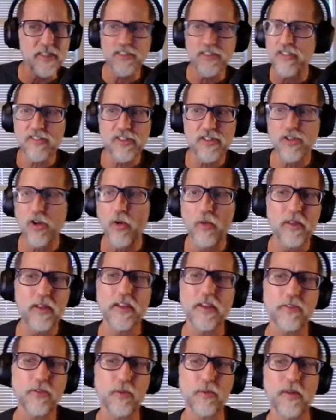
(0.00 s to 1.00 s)
It's just a totally
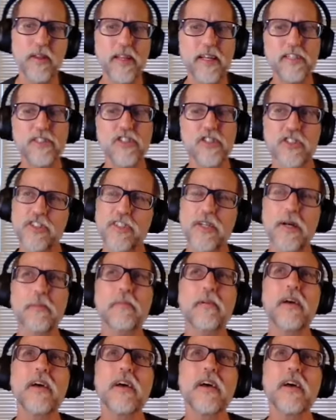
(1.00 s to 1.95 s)
different relationship.